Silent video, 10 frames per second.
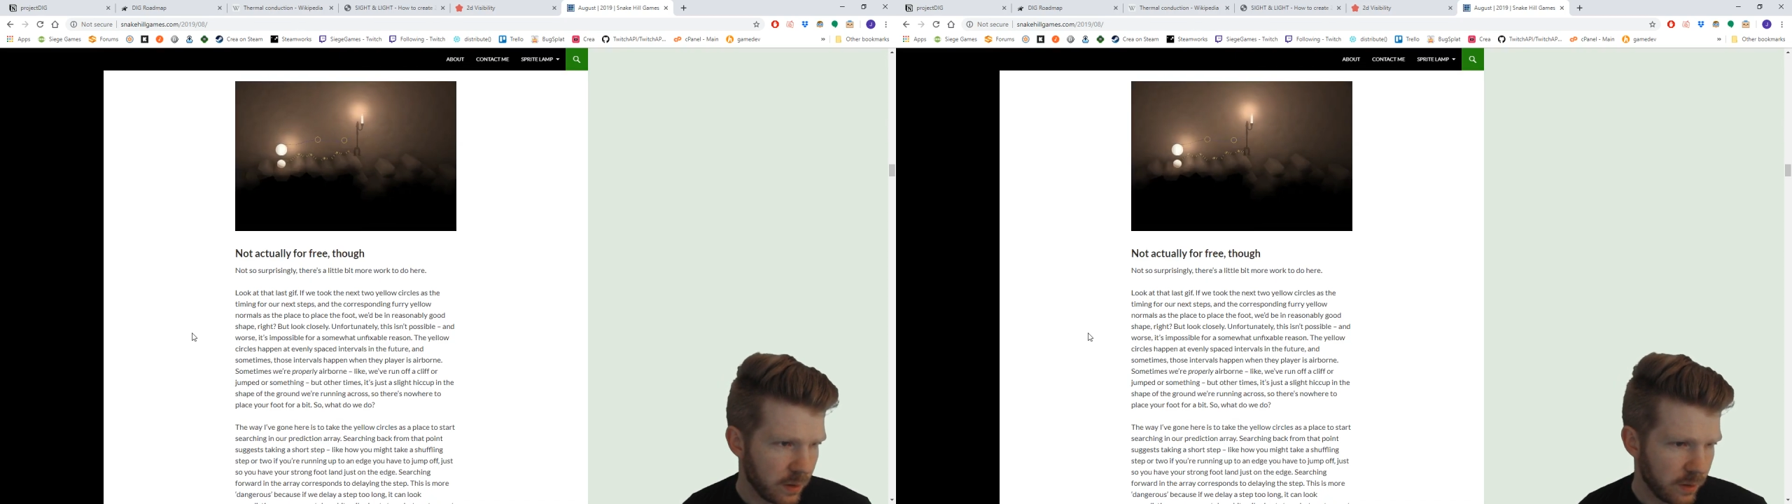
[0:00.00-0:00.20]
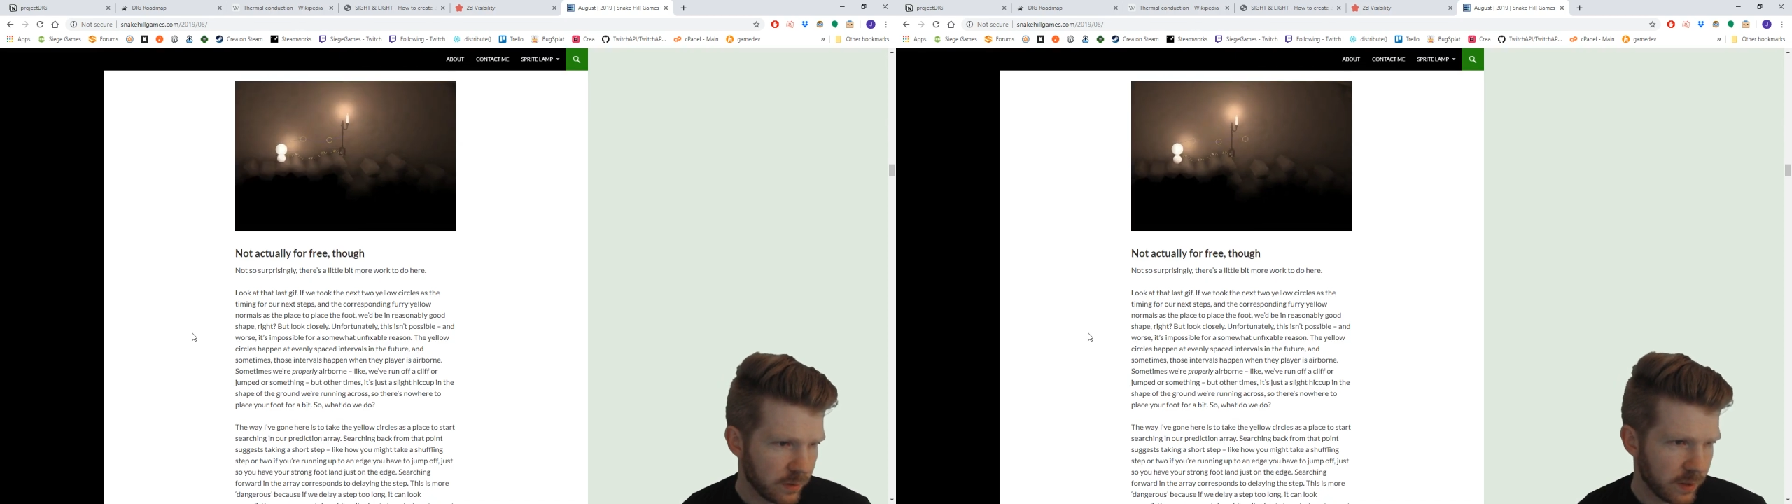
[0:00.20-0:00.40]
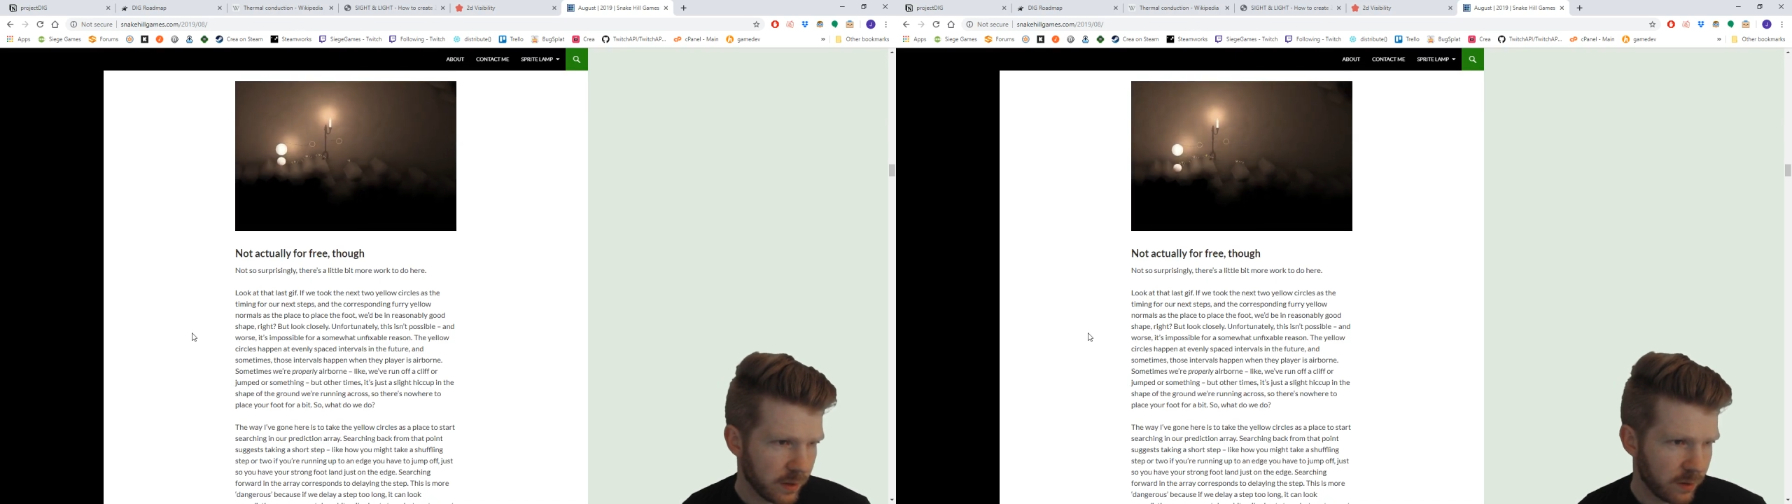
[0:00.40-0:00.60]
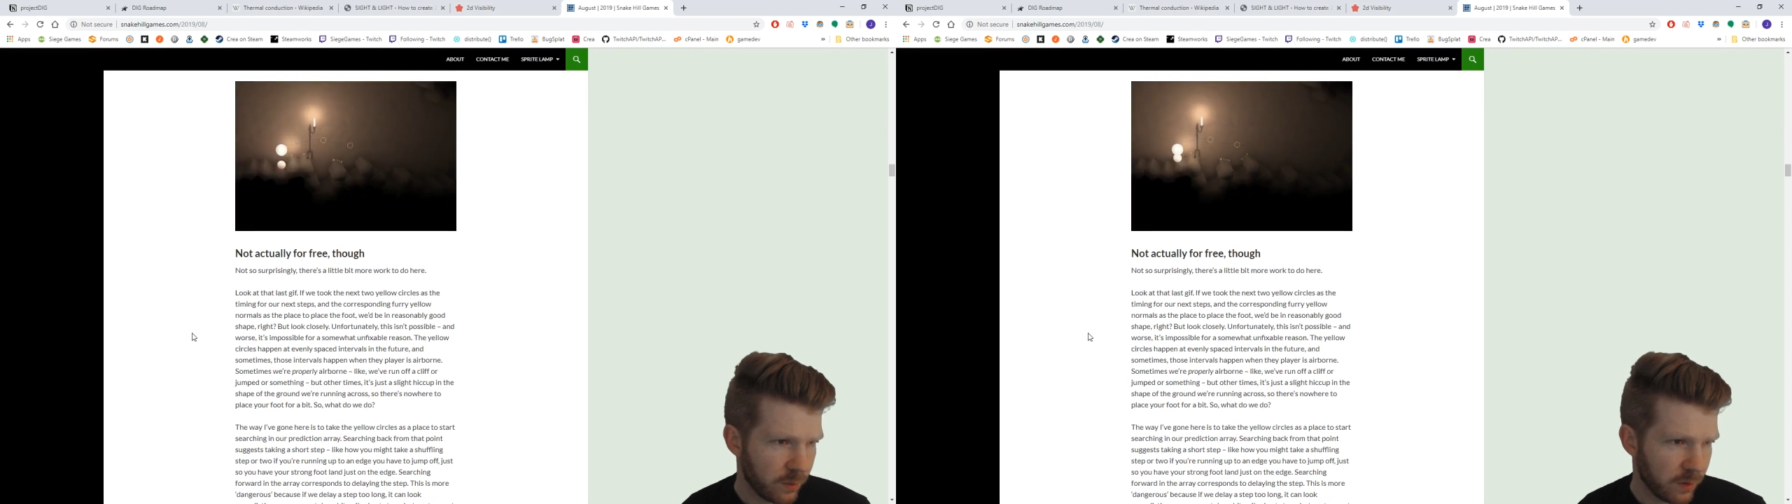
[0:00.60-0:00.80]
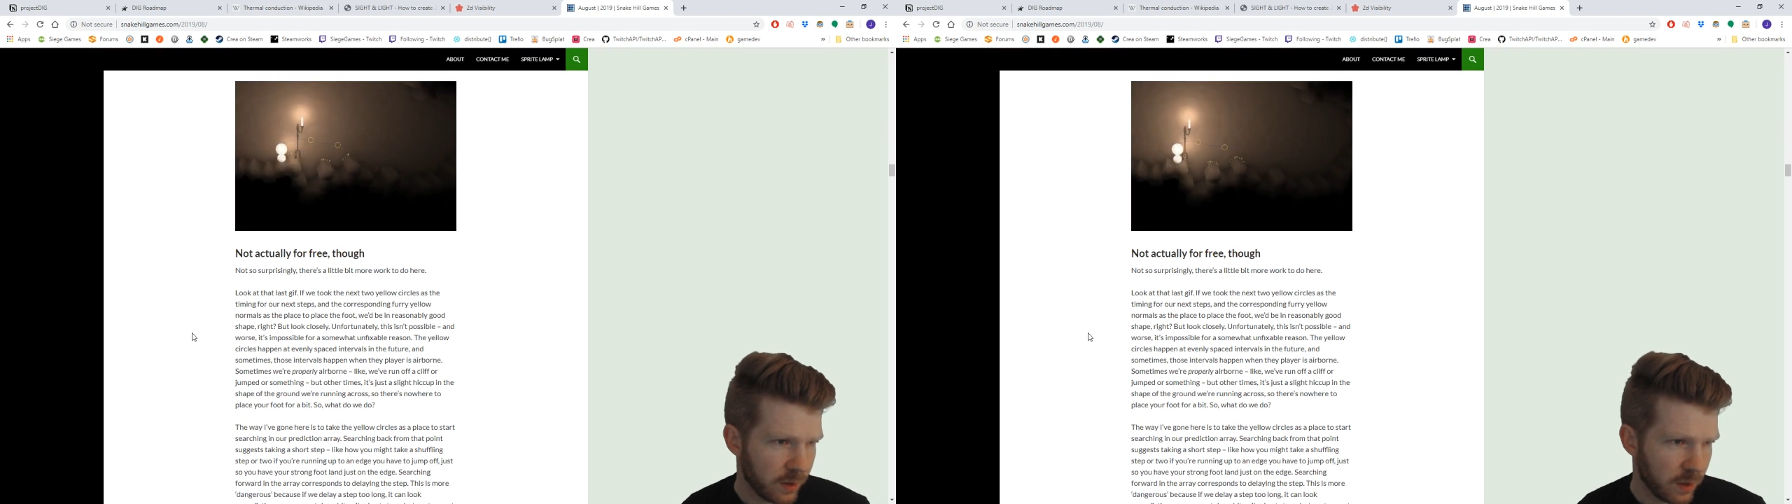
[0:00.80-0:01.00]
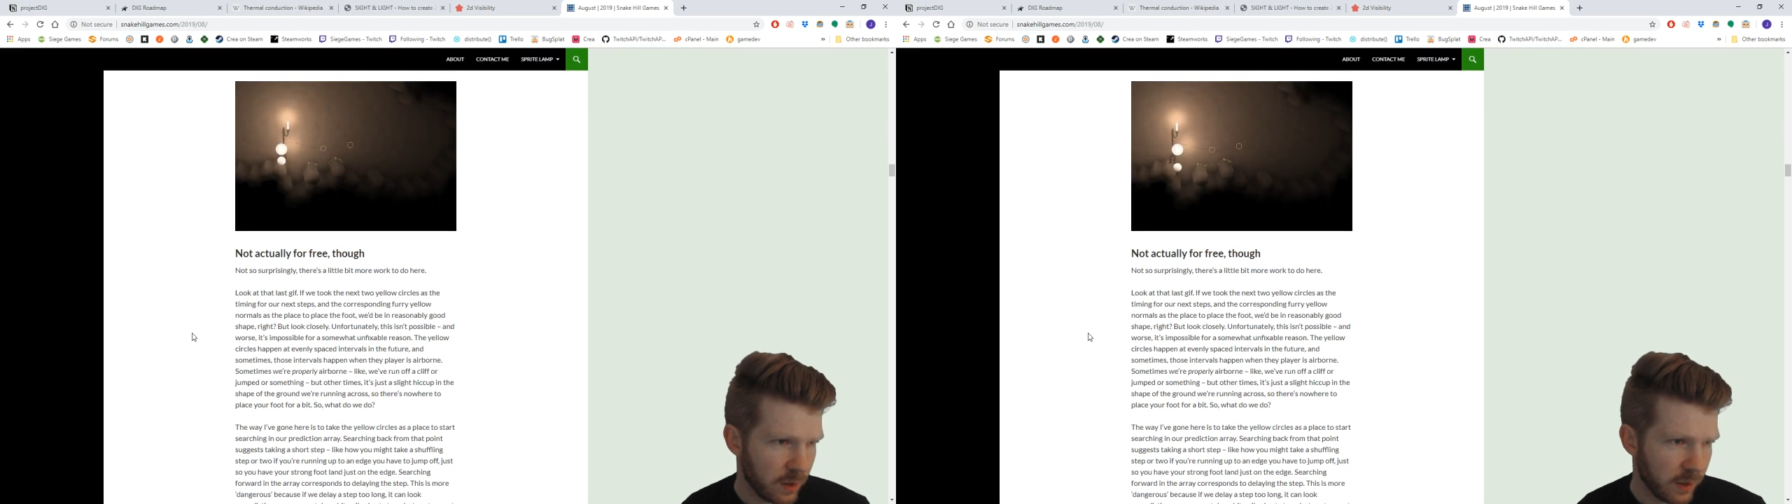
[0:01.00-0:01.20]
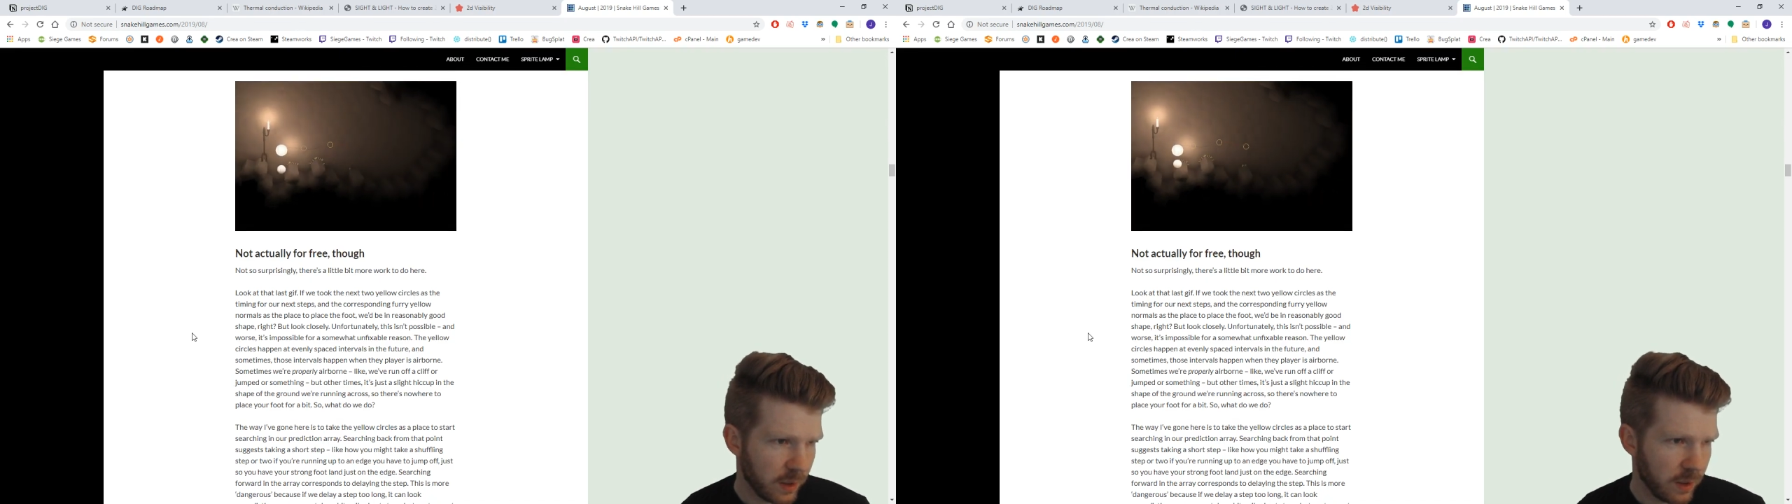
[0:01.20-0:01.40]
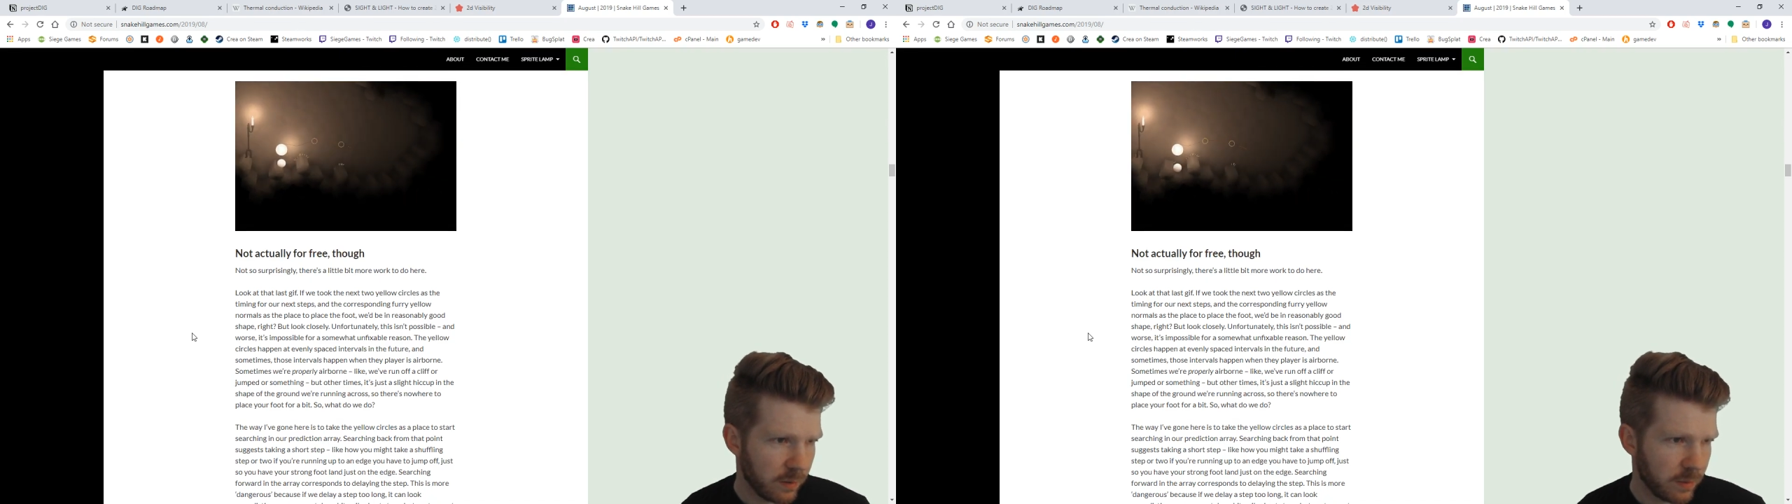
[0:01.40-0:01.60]
looks like they're working on a
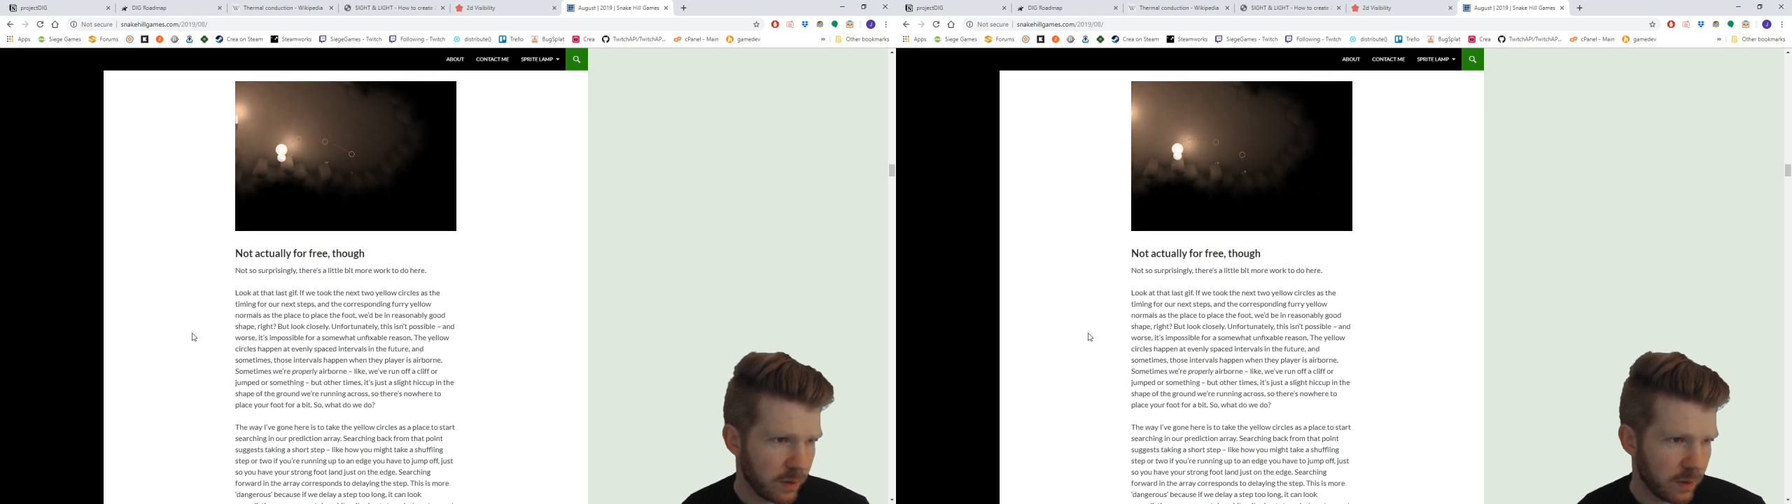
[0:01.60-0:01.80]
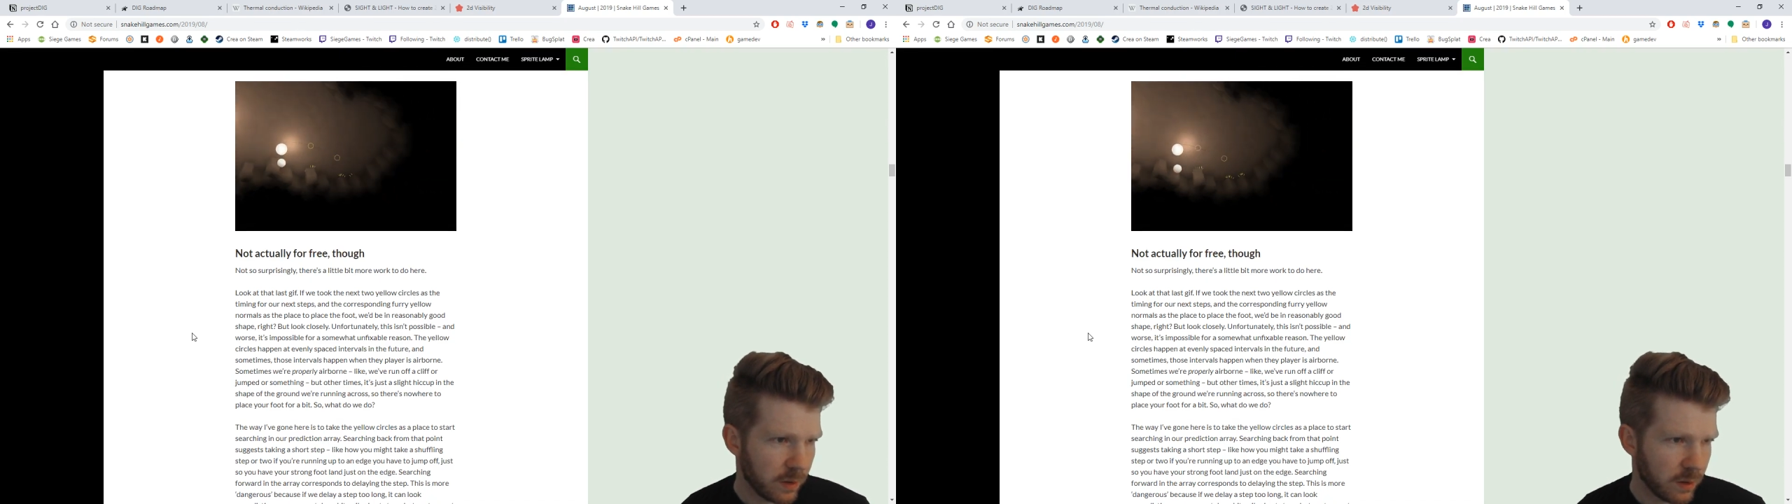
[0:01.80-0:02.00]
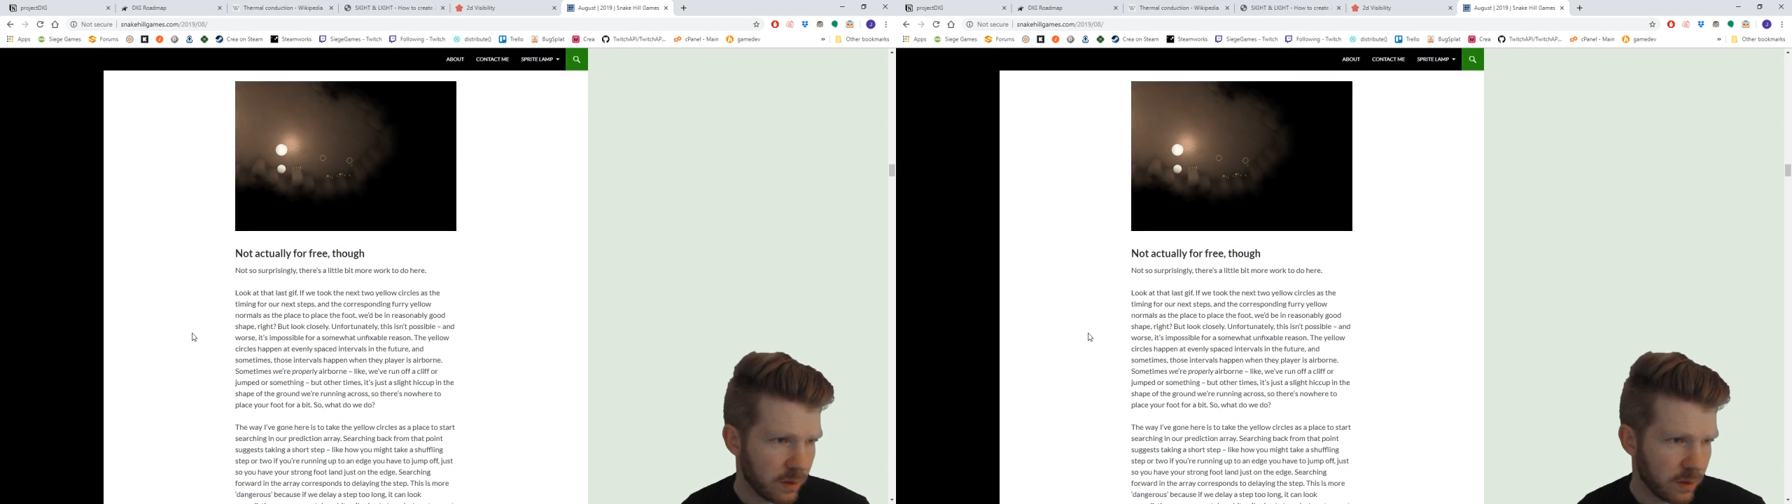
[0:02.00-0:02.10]
game here.